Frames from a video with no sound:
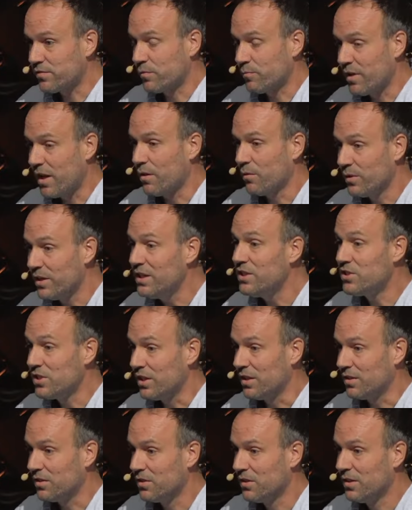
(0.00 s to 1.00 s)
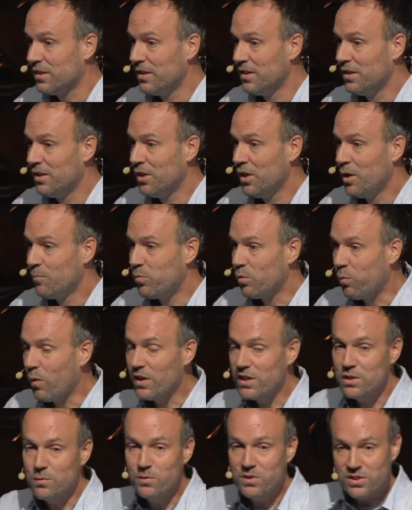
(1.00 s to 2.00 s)
from that region. But
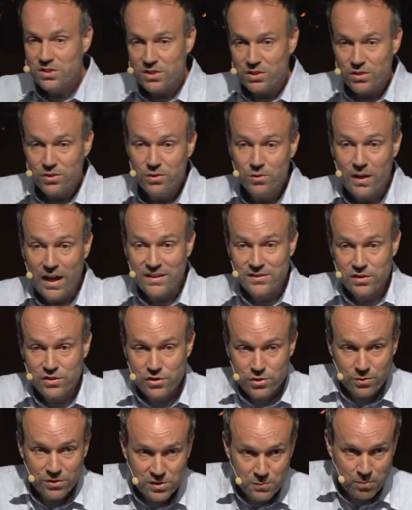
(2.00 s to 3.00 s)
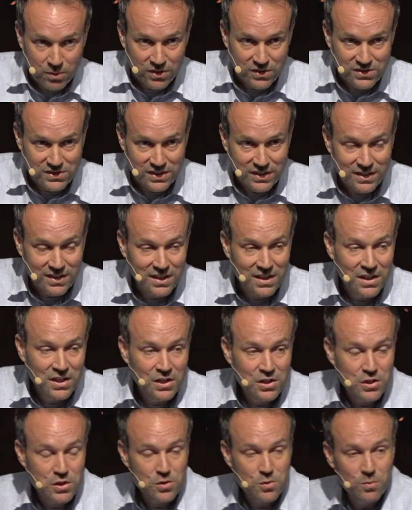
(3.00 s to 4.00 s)
what you would do as a Jewish person,
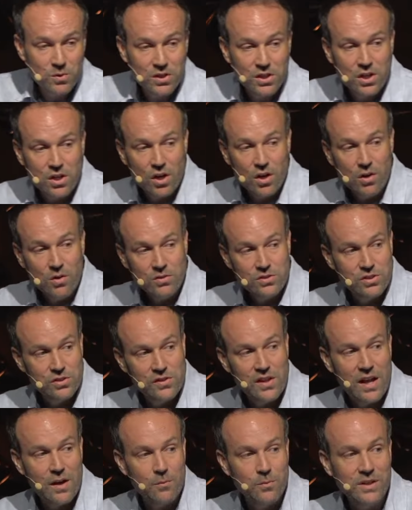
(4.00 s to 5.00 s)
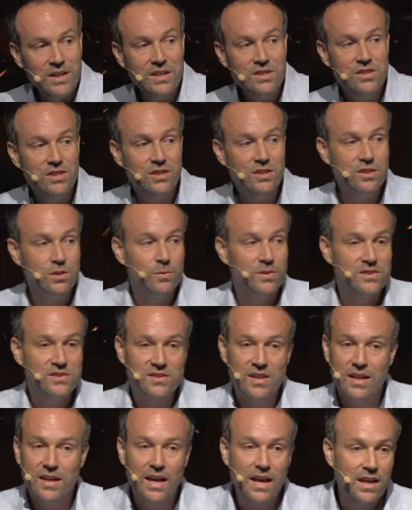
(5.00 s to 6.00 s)
you would go to that region, you would
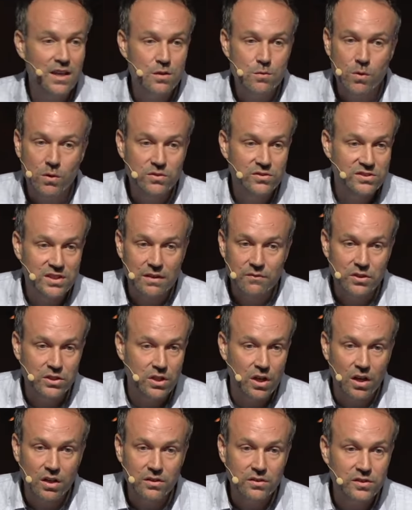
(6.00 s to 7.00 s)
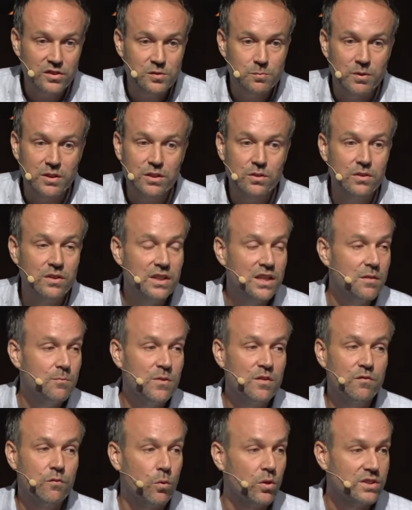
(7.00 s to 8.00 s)
say, hey, you owe $7, but you need to give
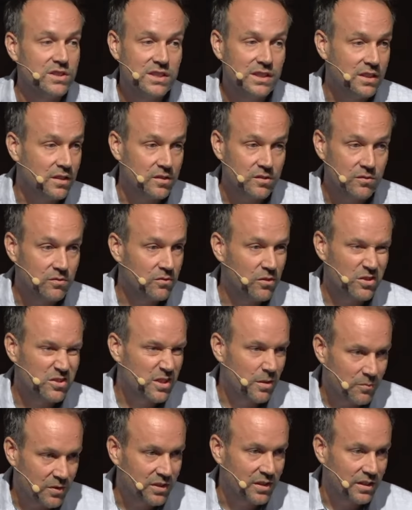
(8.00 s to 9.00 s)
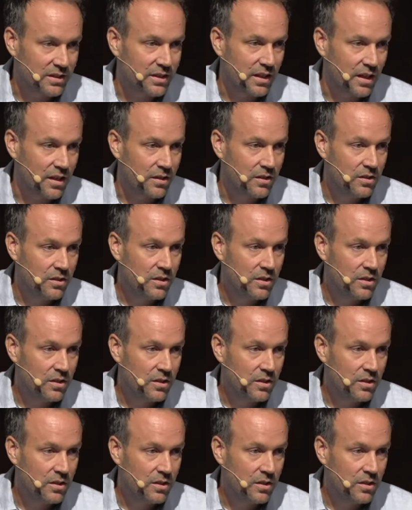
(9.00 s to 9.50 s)
me 14 or something like that.